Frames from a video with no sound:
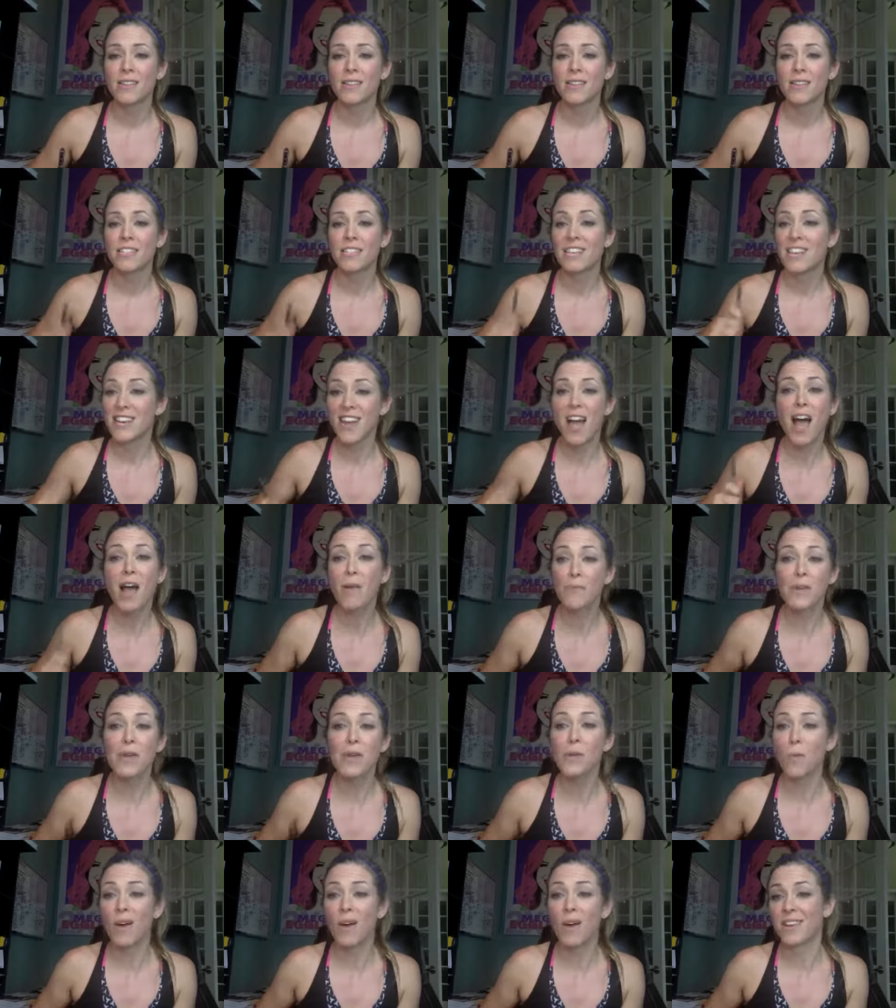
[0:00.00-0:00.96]
to not
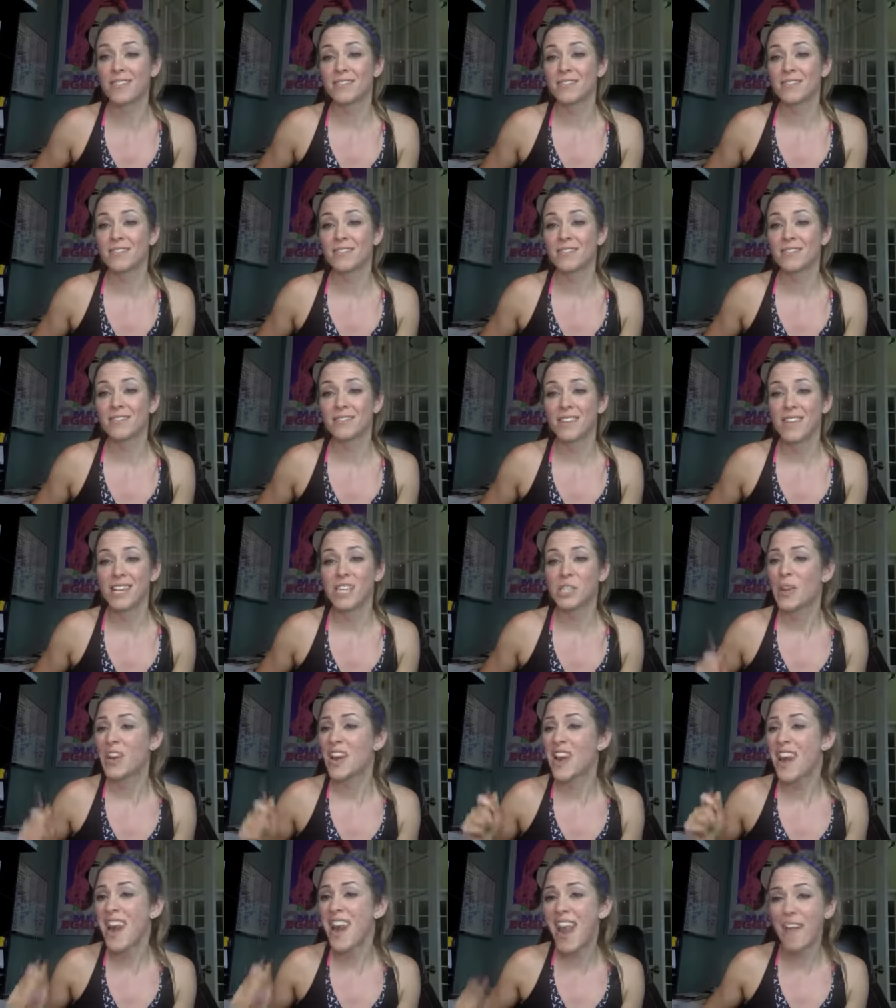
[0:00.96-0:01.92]
be one. so
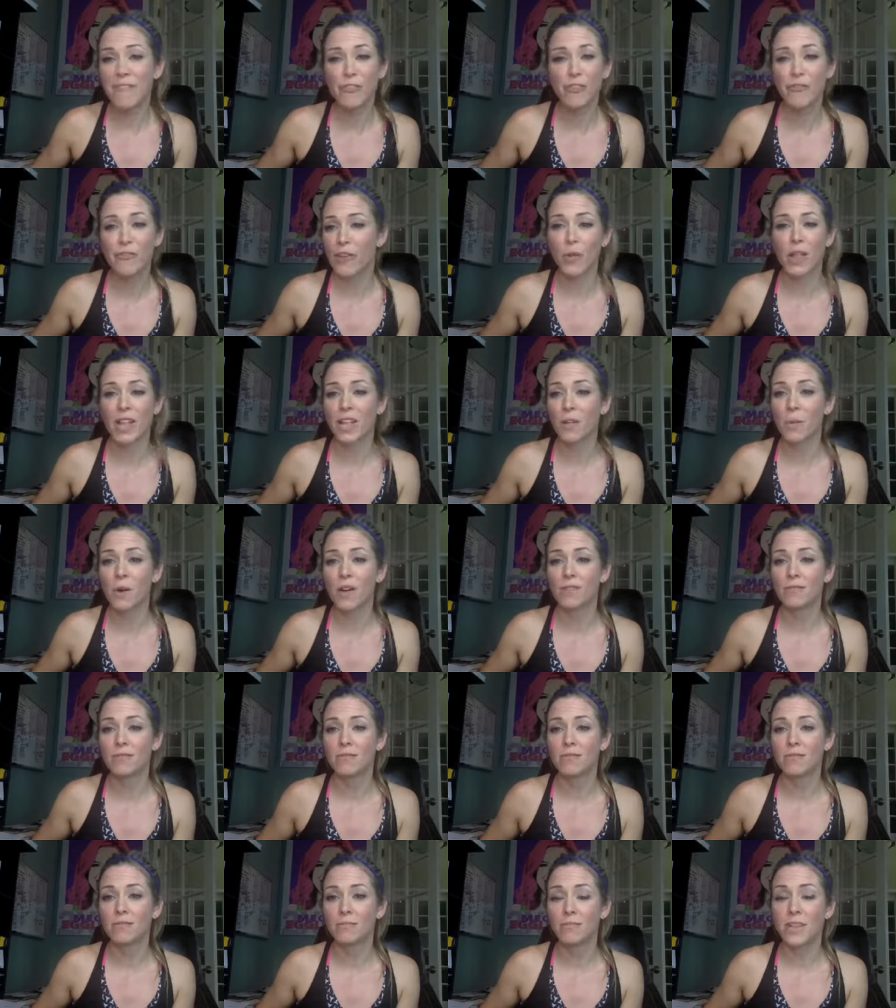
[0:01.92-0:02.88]
I never felt like
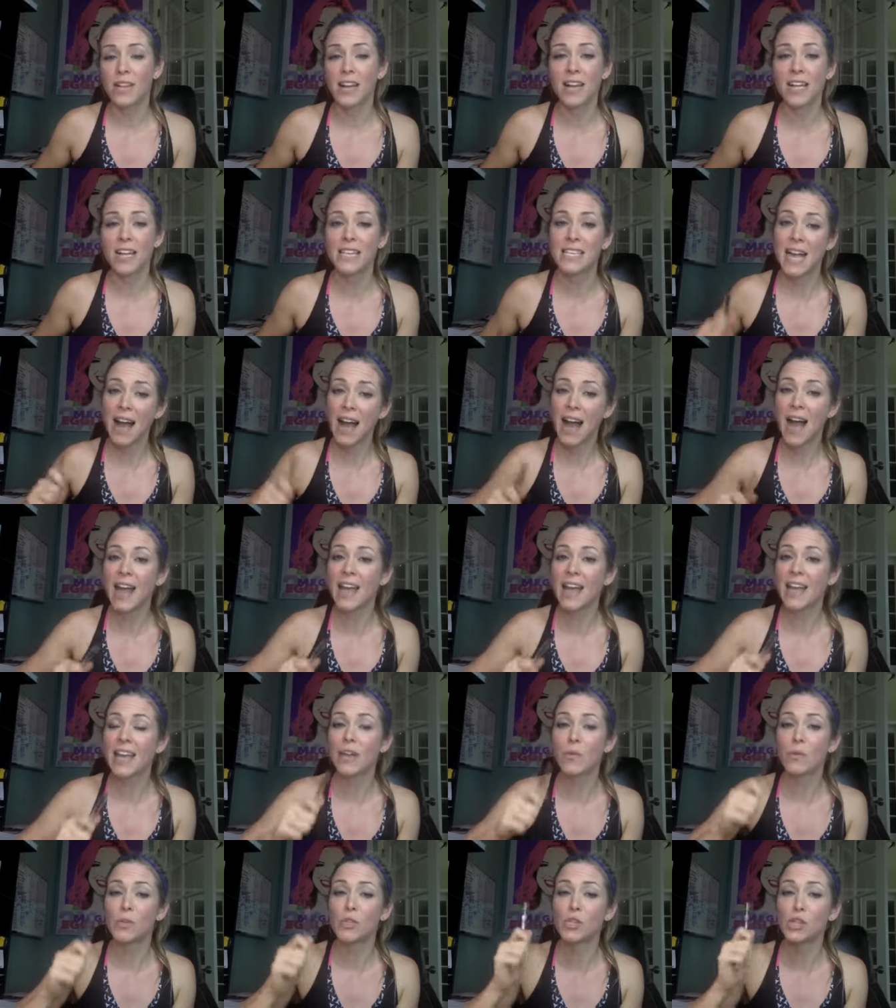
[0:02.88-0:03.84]
one because
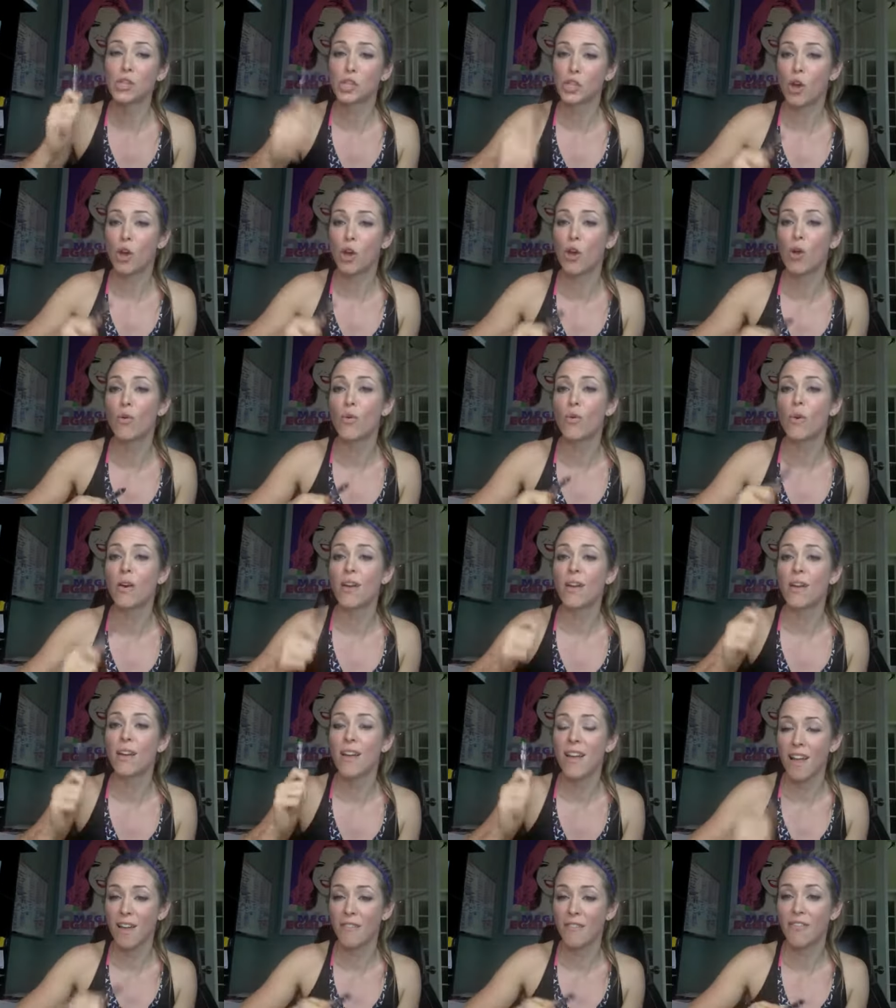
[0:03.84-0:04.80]
I was so
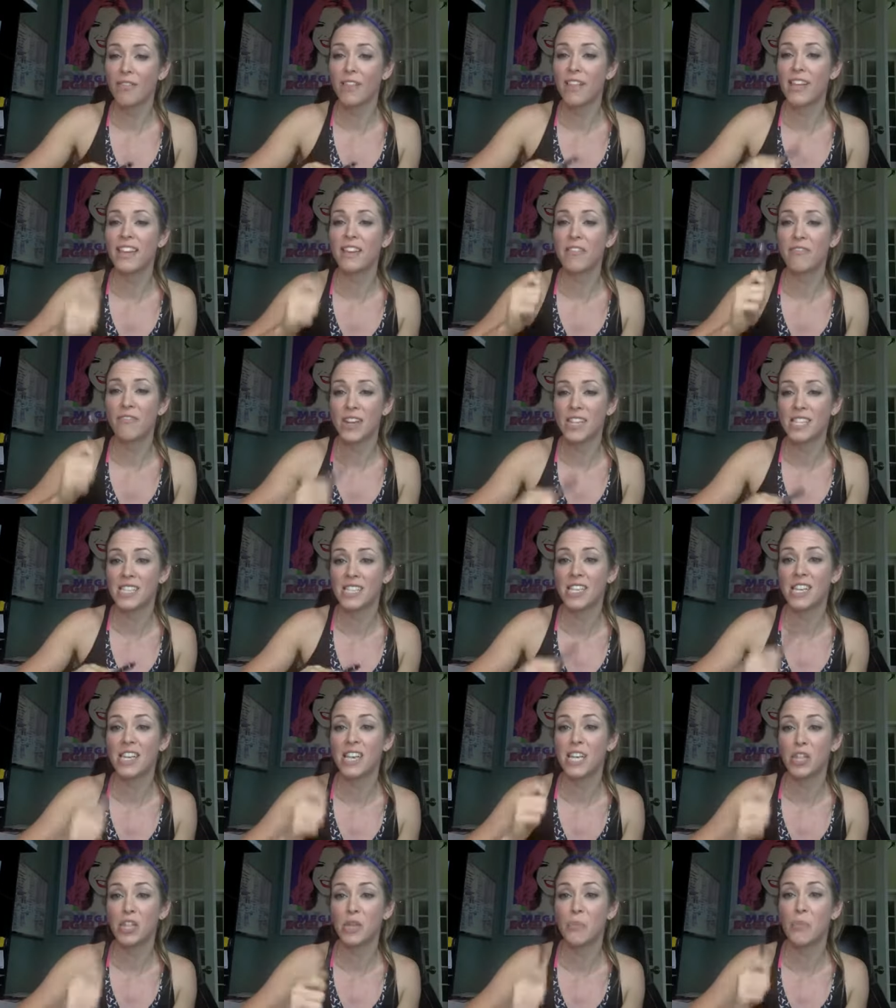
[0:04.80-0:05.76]
heavily invested
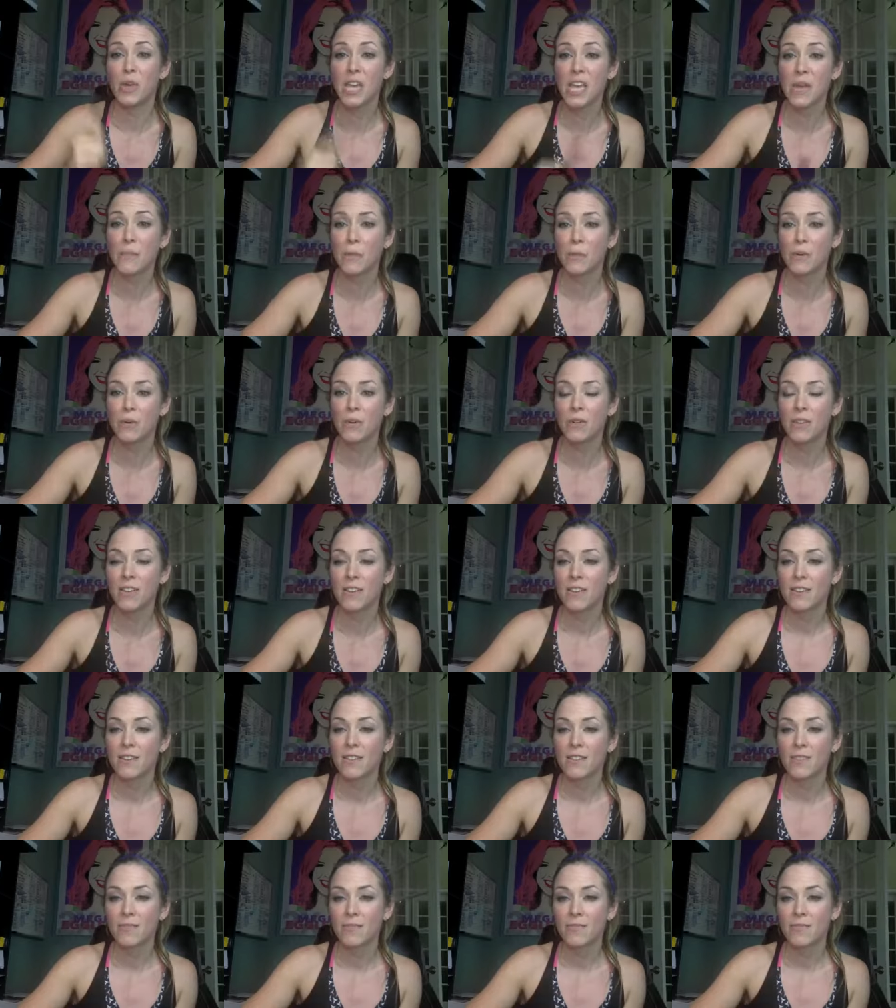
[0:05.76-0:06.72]
in the people
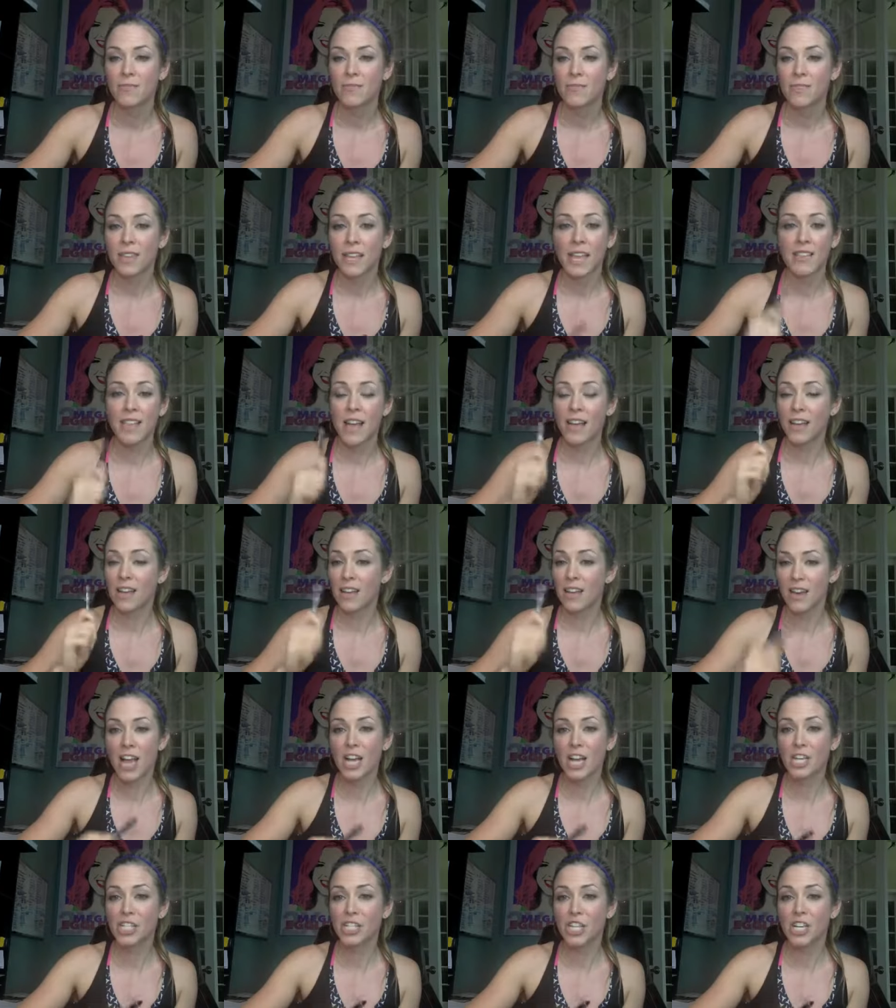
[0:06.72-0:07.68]
in that
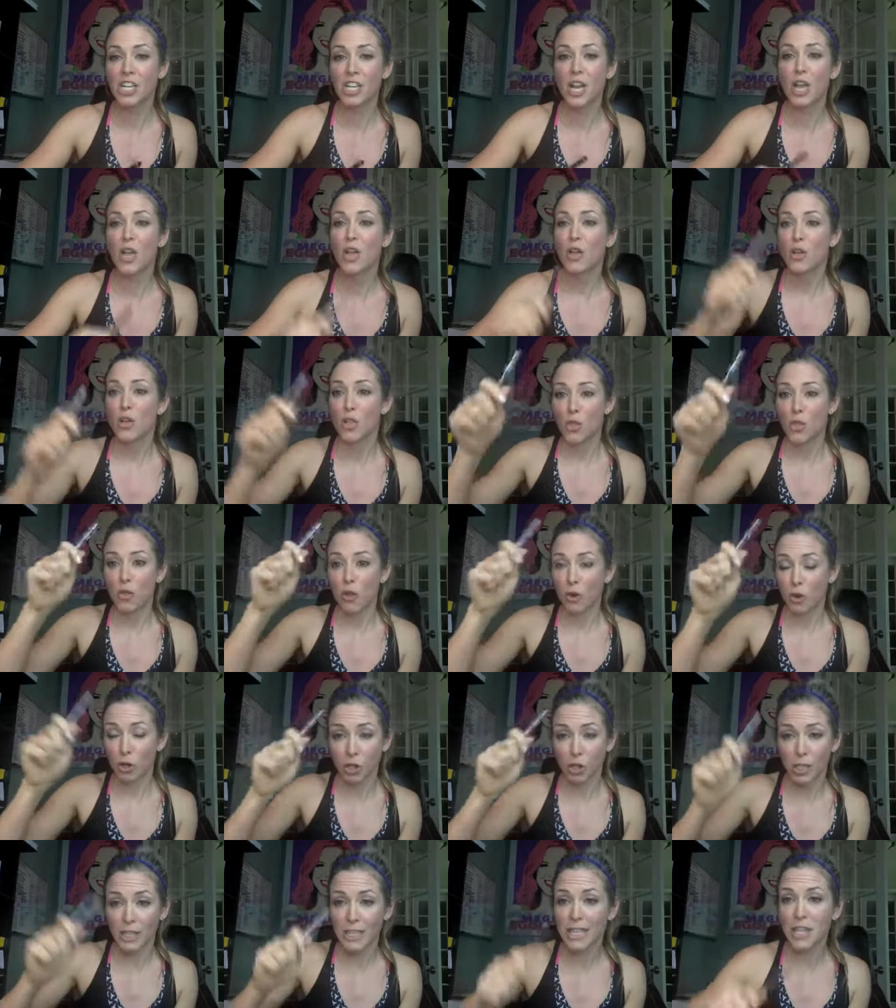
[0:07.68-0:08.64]
connection
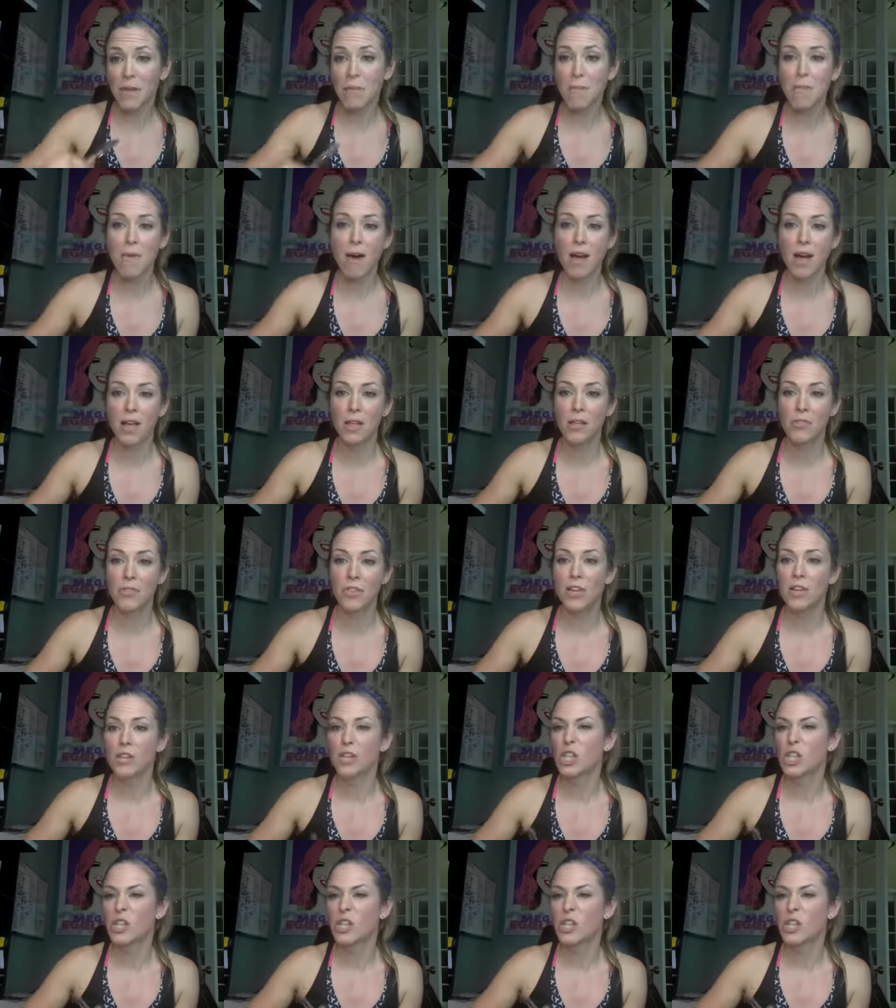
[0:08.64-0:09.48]
early in the month.